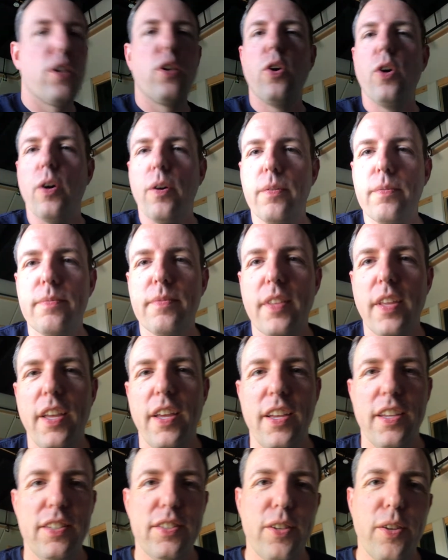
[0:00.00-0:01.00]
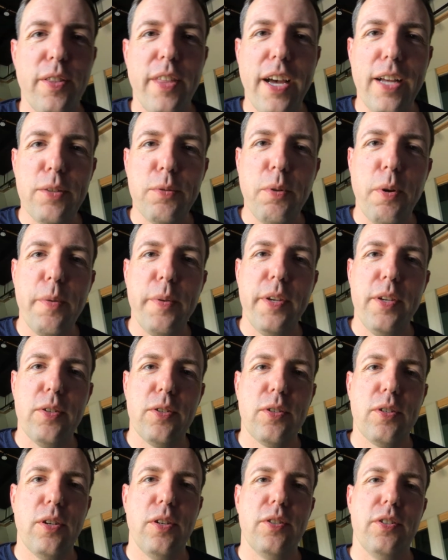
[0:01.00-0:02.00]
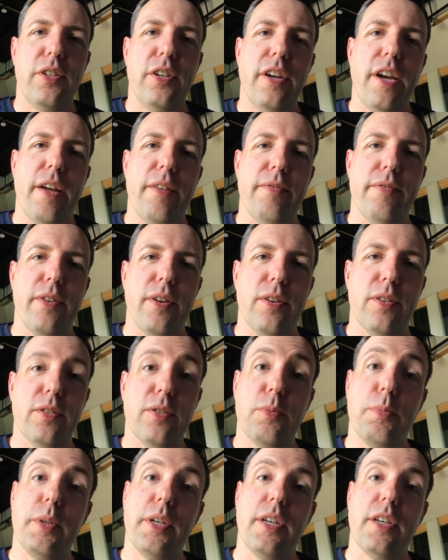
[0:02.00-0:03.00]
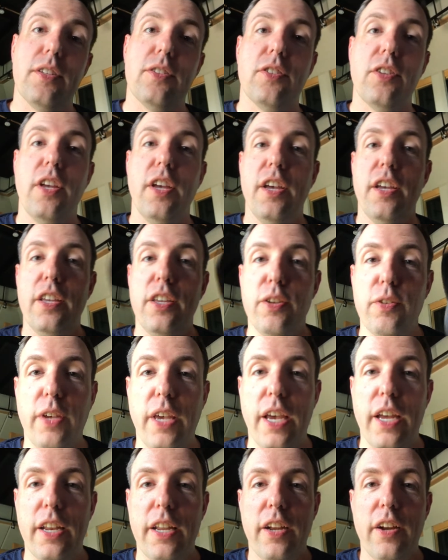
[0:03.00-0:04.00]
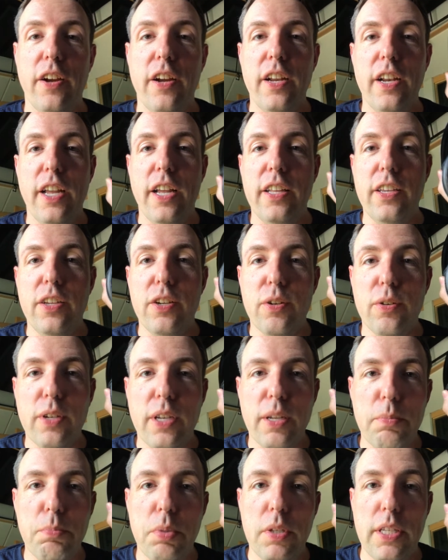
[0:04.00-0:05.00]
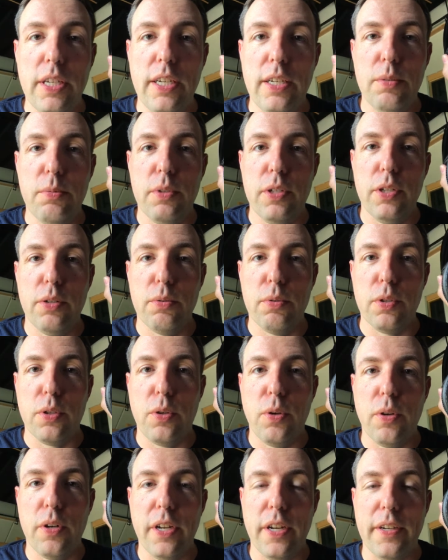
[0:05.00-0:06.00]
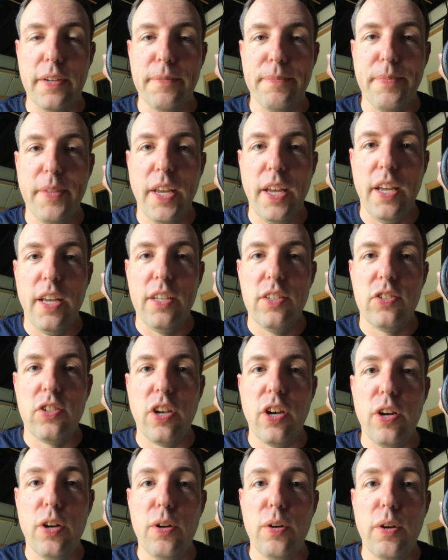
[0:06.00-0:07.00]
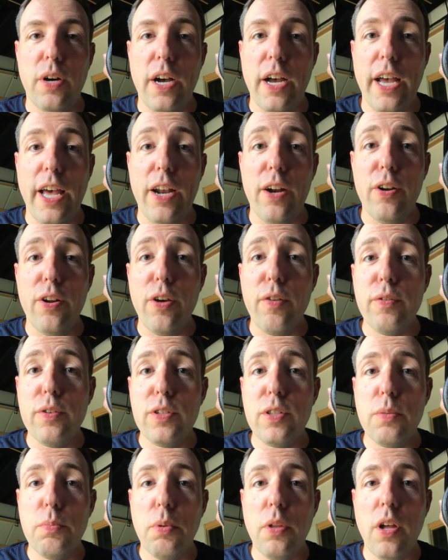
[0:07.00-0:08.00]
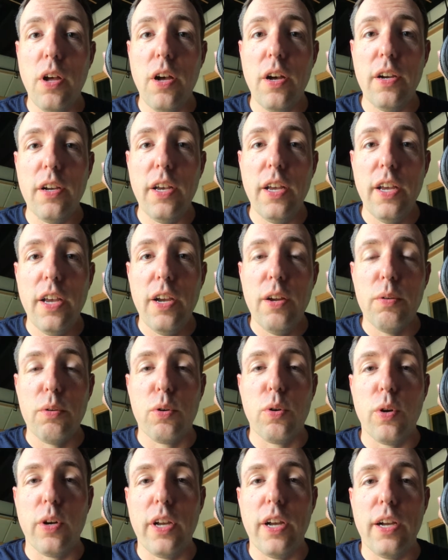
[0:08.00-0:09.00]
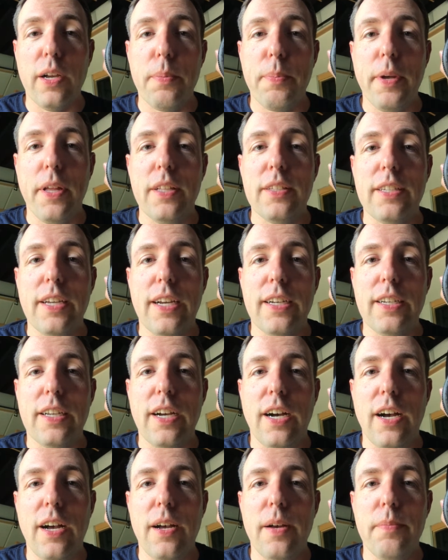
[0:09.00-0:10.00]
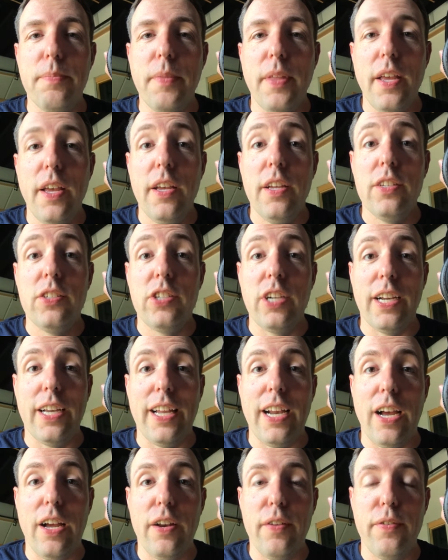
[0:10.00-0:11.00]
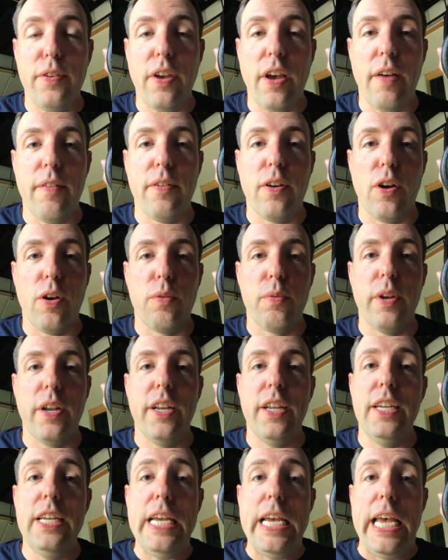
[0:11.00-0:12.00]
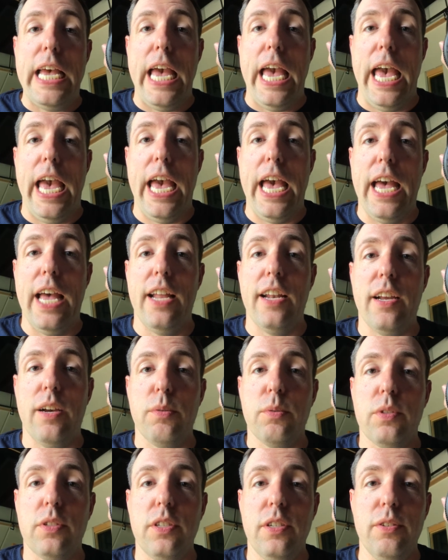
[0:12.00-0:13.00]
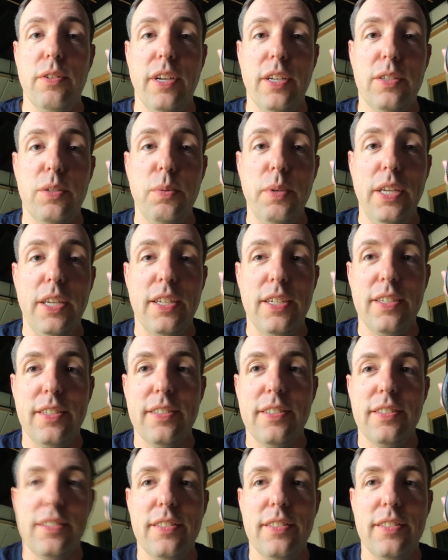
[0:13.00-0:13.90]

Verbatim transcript: Cool. So that's why we use closed ear headphones because you can't hear it and you don't get bleed when you're recording. So uh, head on over to the blog, recordingacappella.com. Check it out if you haven't already, and I will see you next week.